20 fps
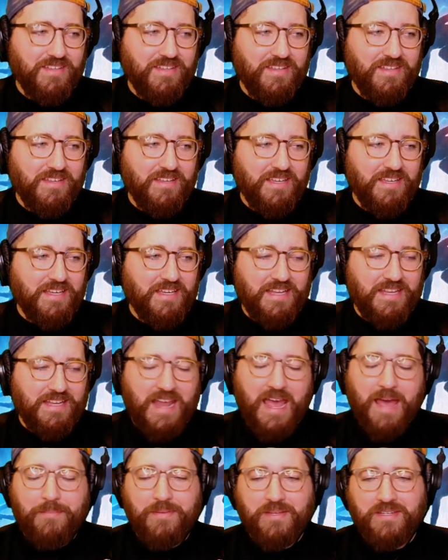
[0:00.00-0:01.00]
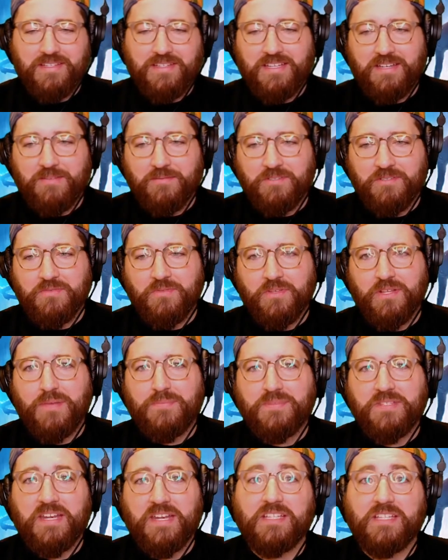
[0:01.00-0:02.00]
it happened, and it was really
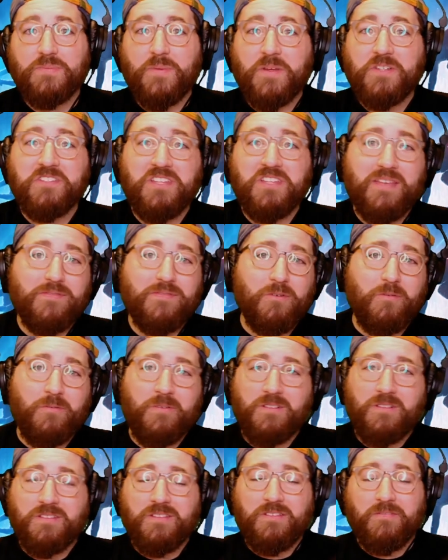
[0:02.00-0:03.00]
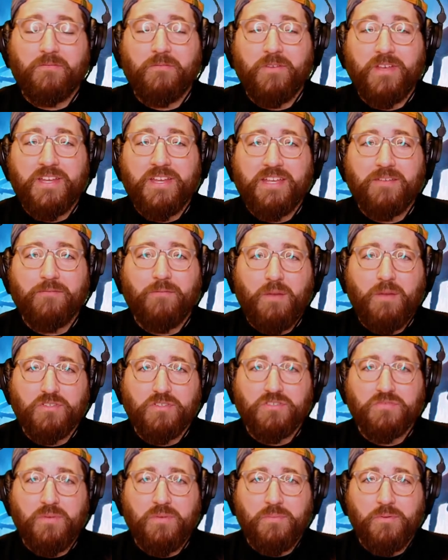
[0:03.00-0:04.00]
upsetting, especially after reading
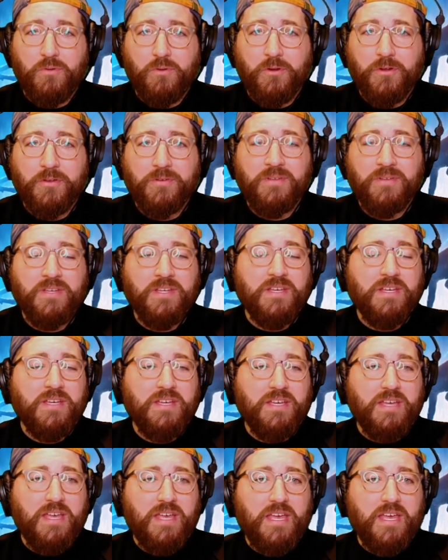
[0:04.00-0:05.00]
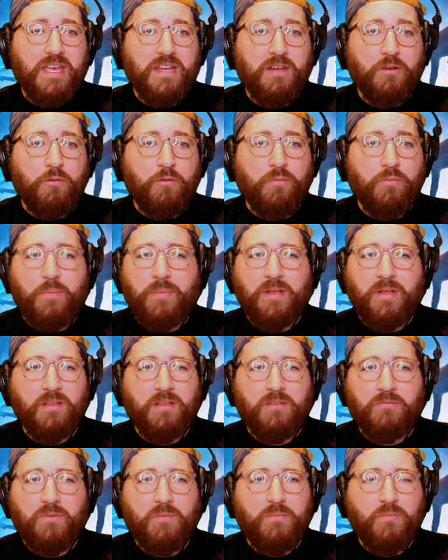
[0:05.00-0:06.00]
Rebels Reborn or
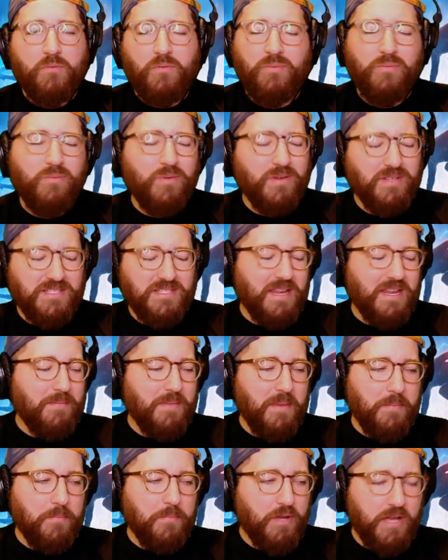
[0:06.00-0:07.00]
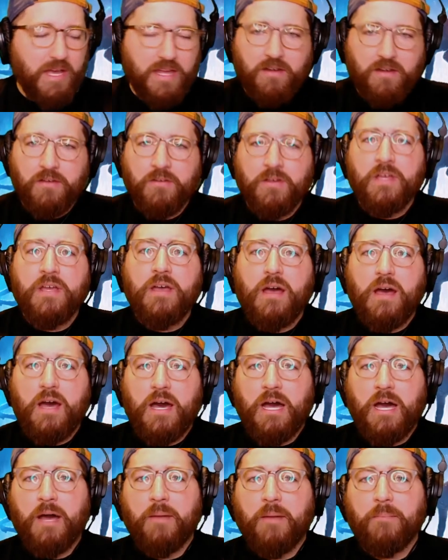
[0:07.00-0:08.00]
Rebellion. What is the name of that book? I don't
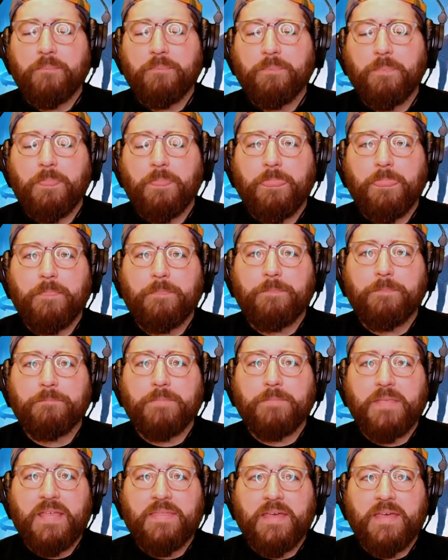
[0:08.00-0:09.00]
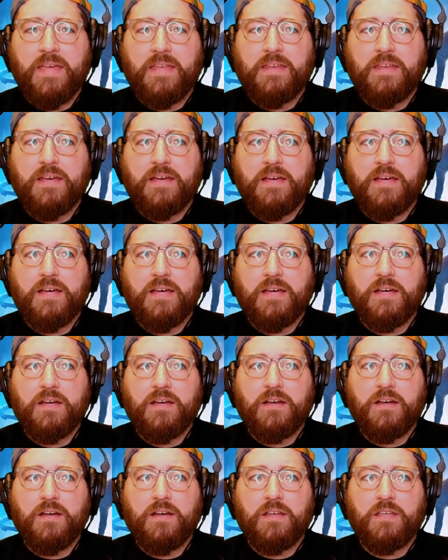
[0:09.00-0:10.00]
know. And then
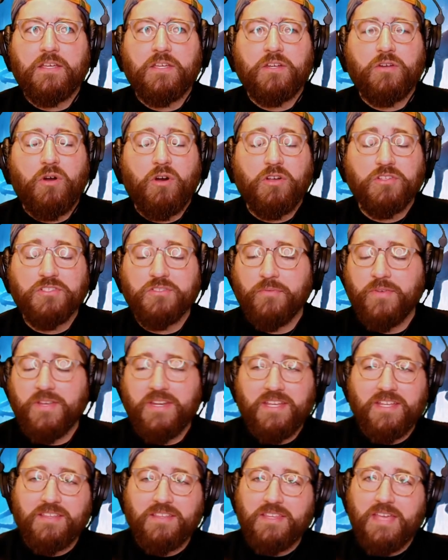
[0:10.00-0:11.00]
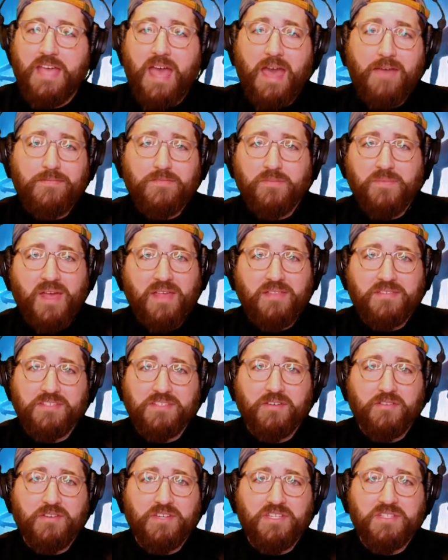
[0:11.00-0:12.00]
also reading the Aftermath
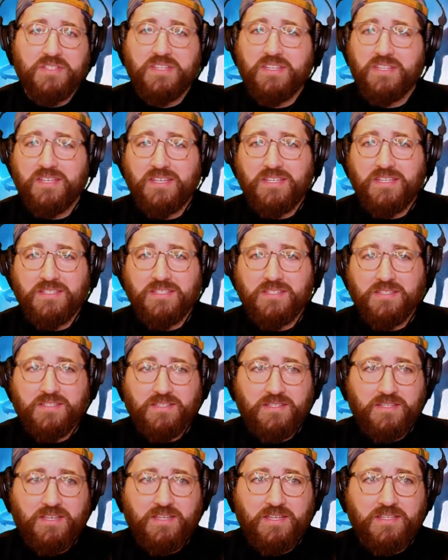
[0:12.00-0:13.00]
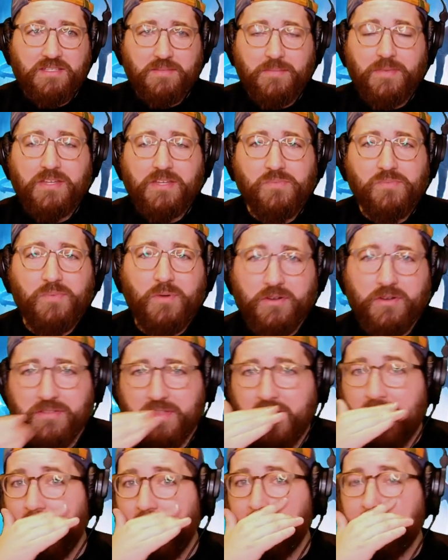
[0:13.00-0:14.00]
series. He is a major part of
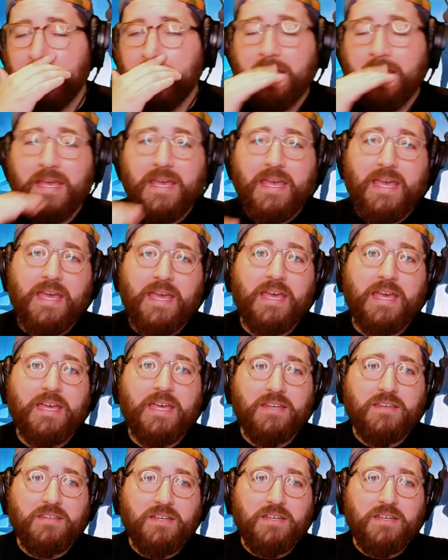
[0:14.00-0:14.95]
that, and